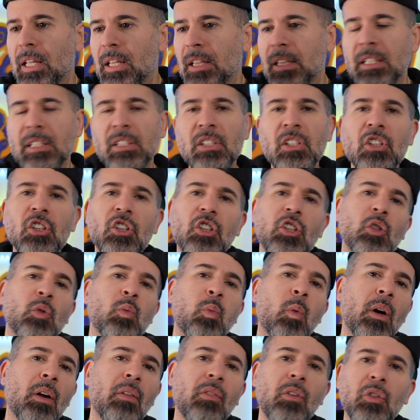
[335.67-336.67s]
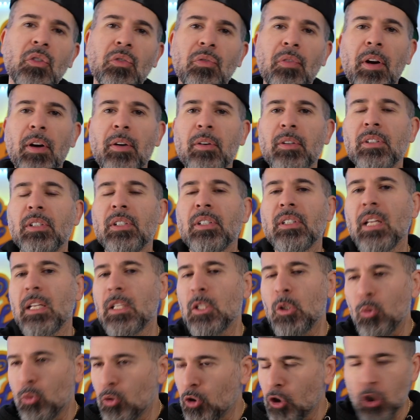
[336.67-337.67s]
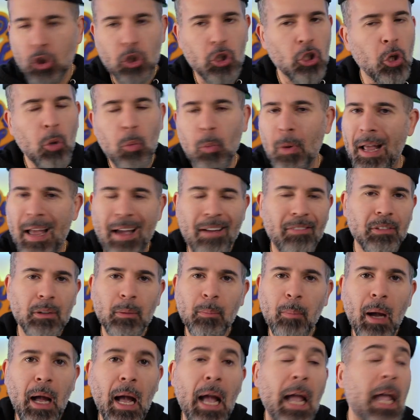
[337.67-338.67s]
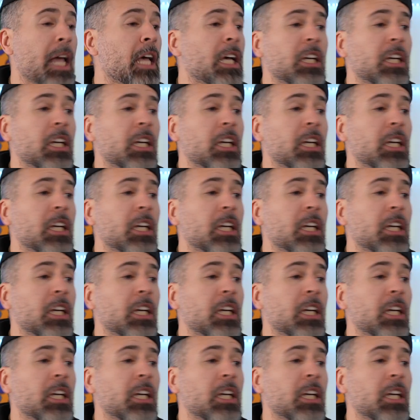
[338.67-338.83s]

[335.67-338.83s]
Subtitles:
This is just one of those fragrances that you just don't have to buy.